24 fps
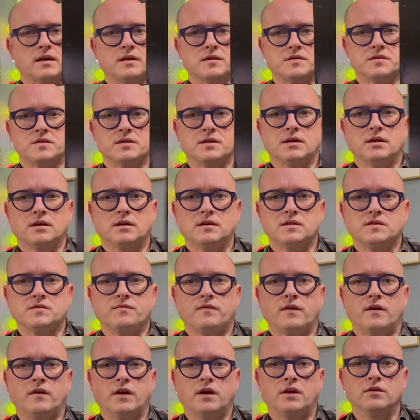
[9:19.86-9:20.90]
is
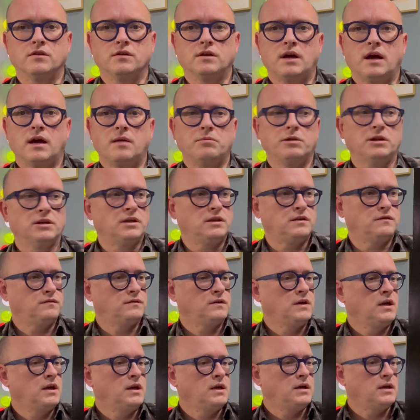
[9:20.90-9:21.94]
very good, I believe.
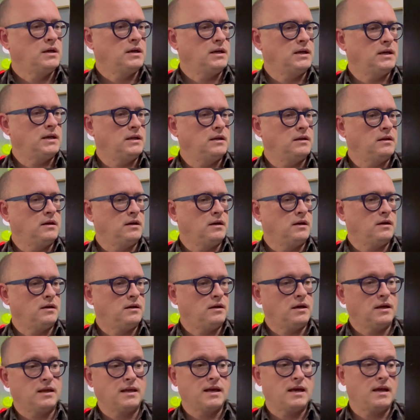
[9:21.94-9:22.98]
And
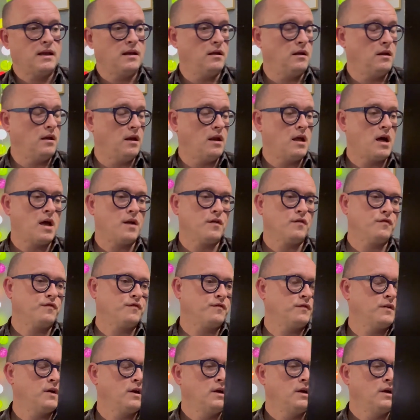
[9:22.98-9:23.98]
again, a lot of